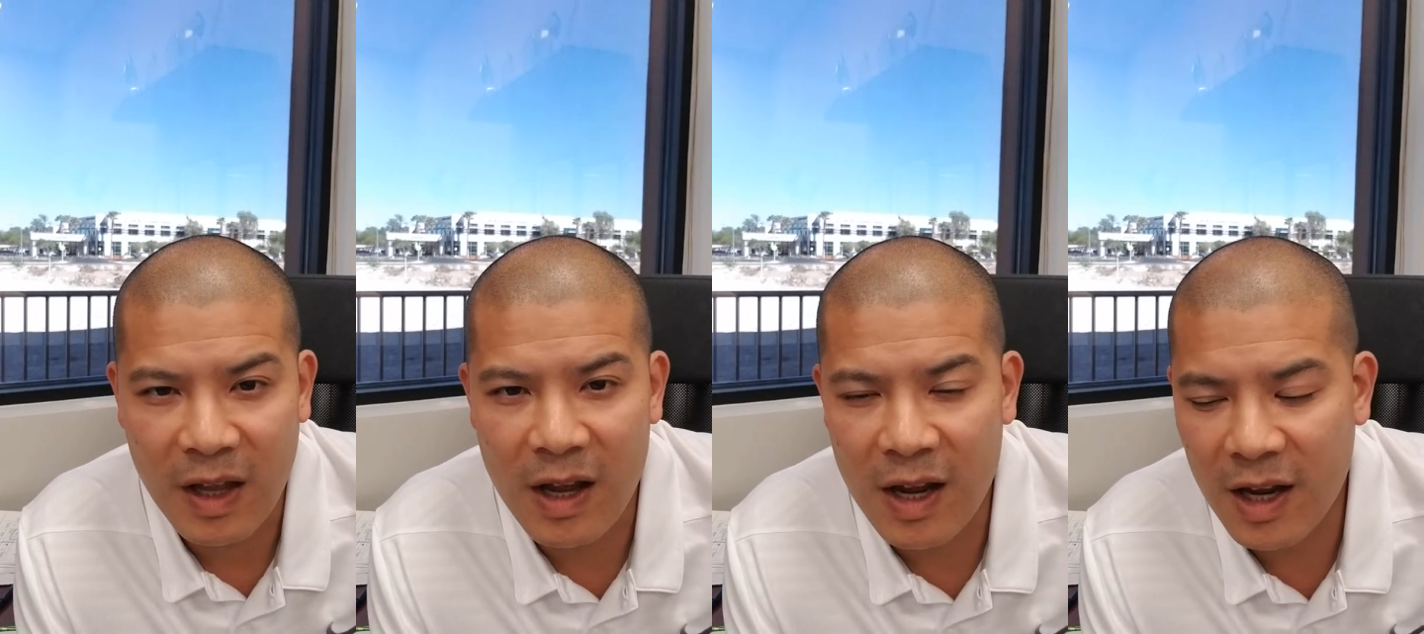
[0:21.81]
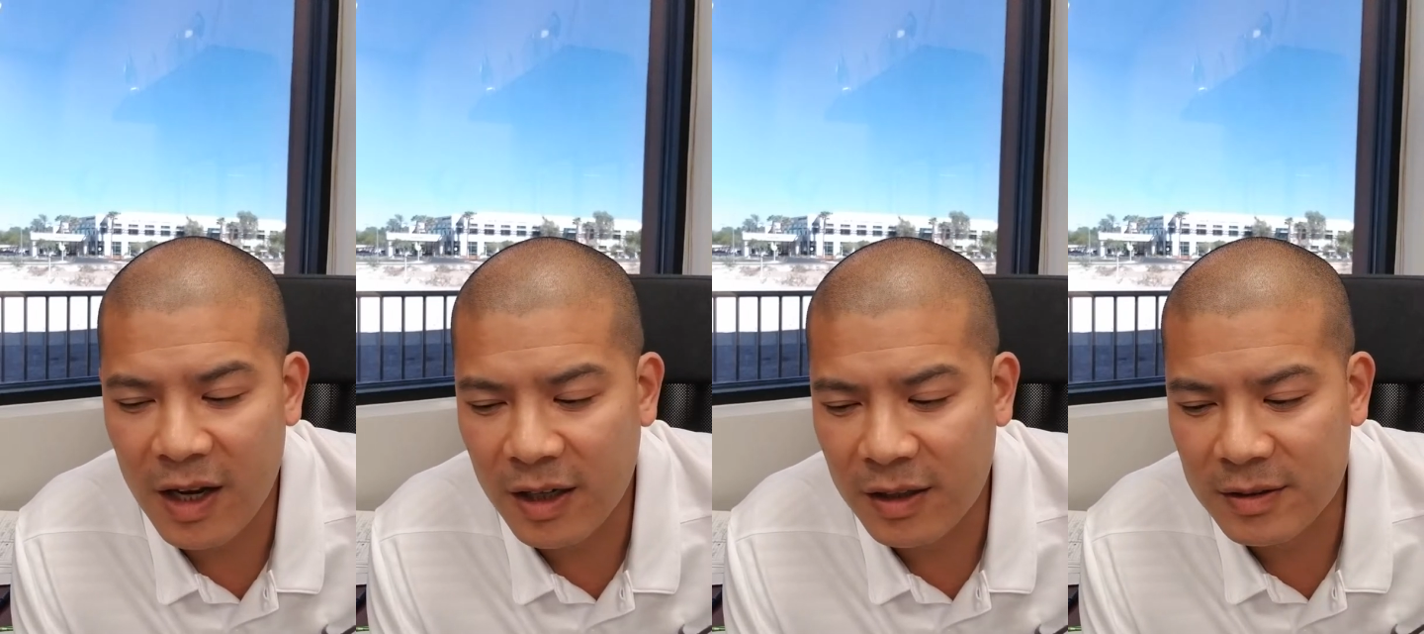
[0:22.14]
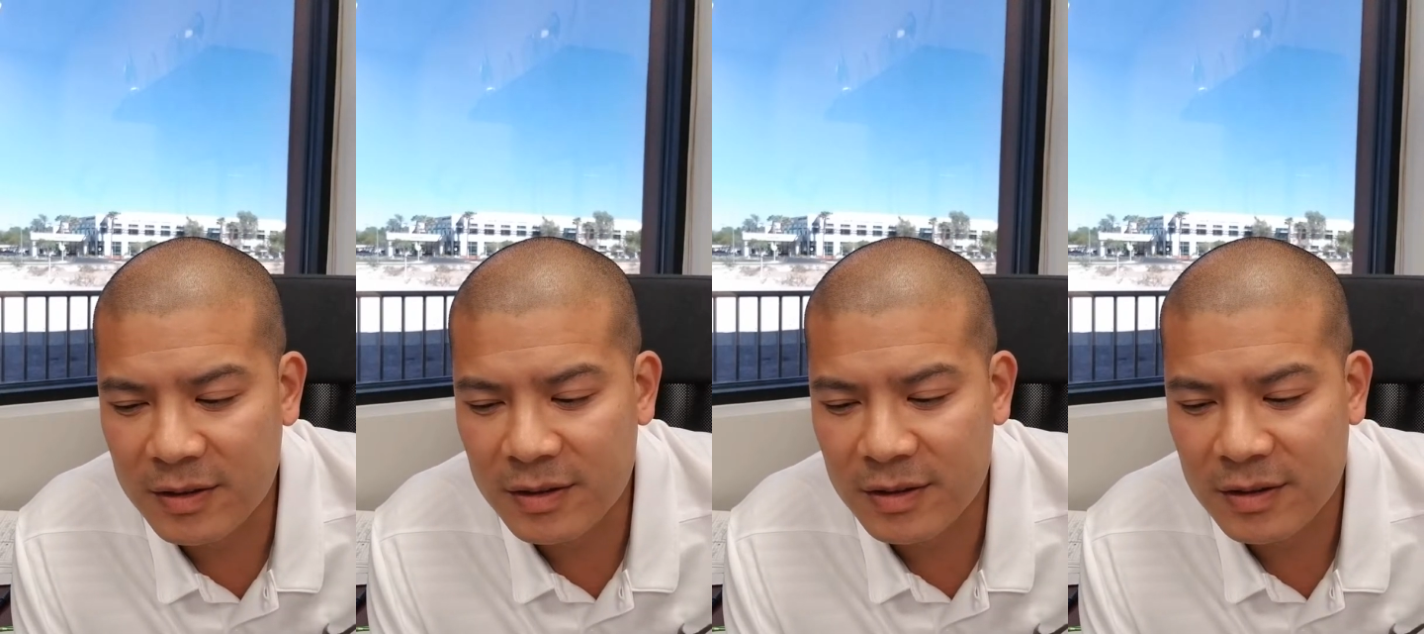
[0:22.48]
I
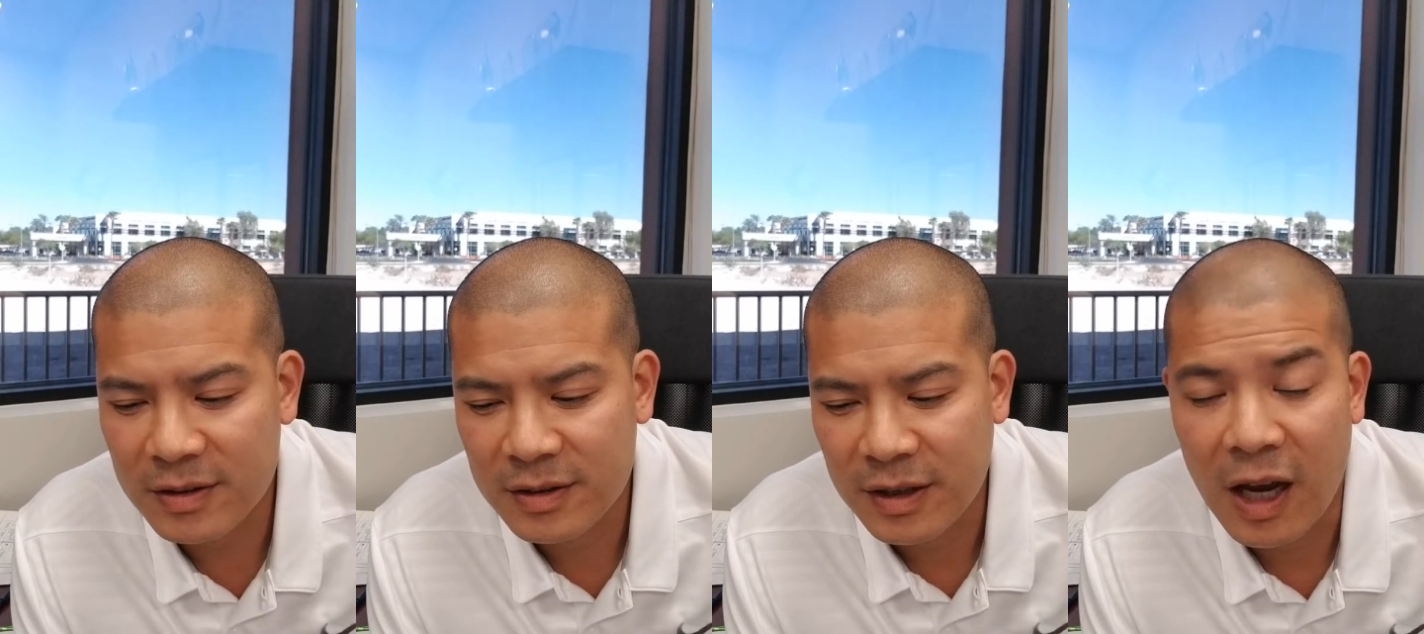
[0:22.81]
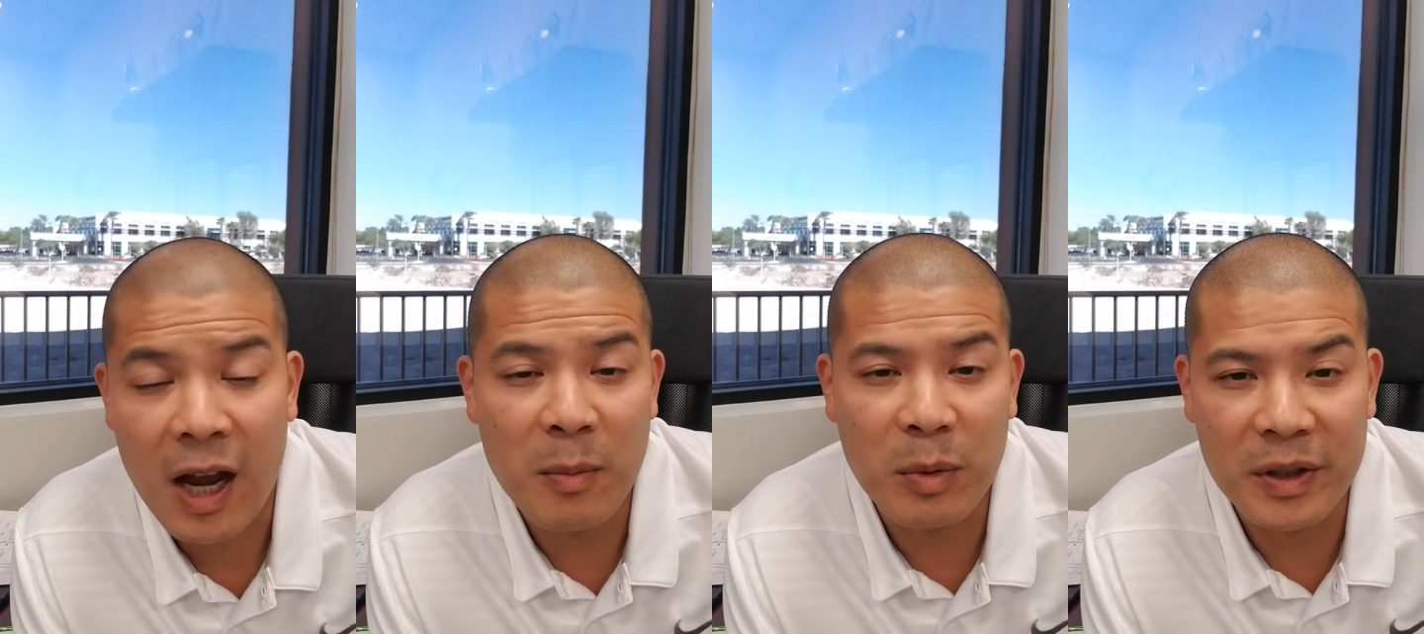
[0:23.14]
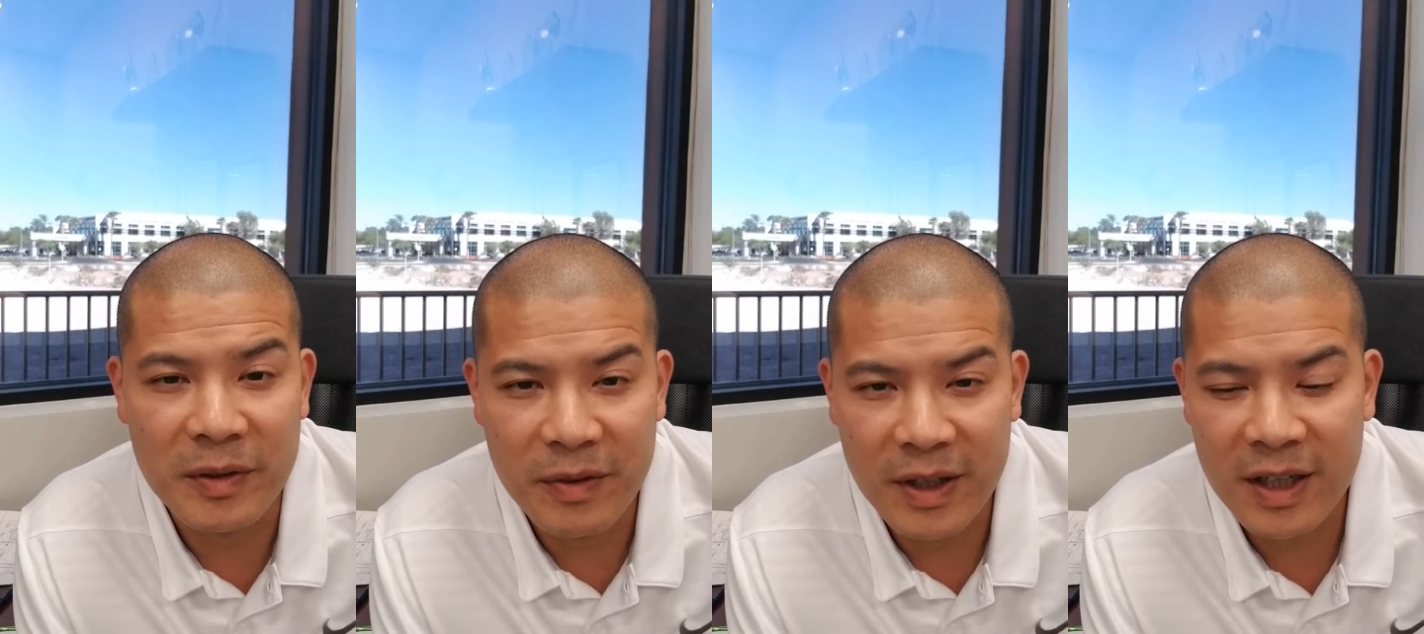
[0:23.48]

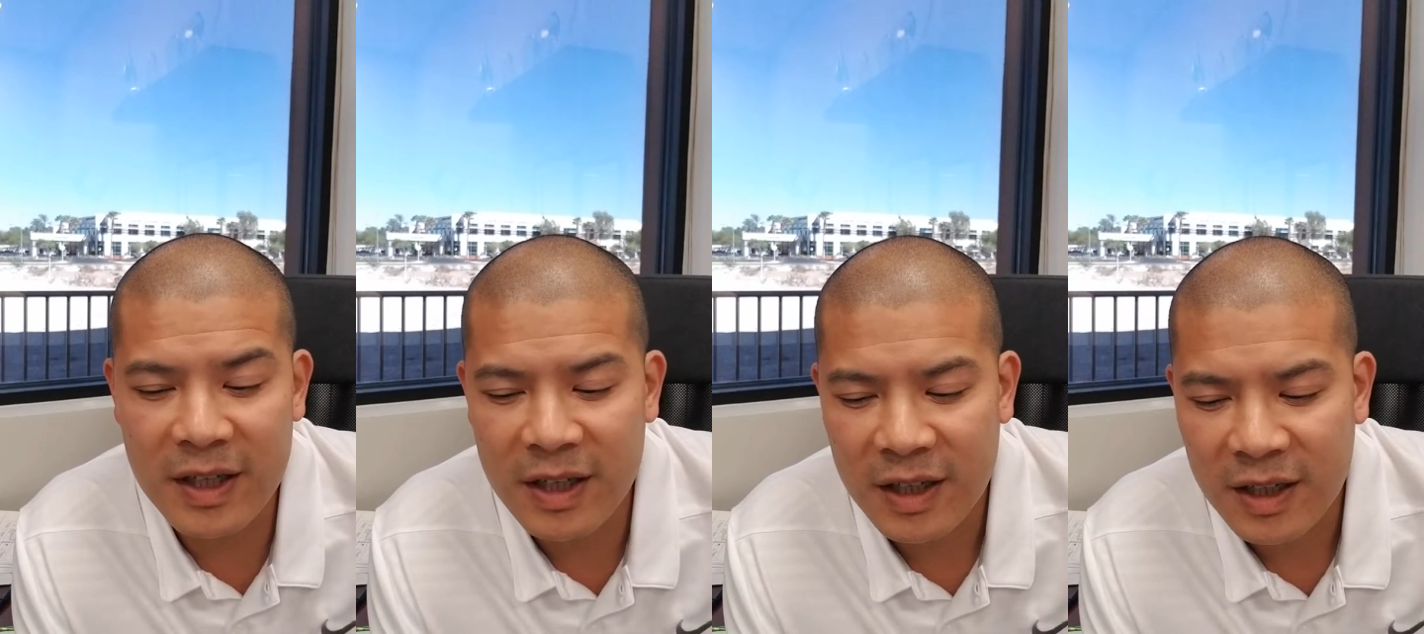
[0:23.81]
believe in it,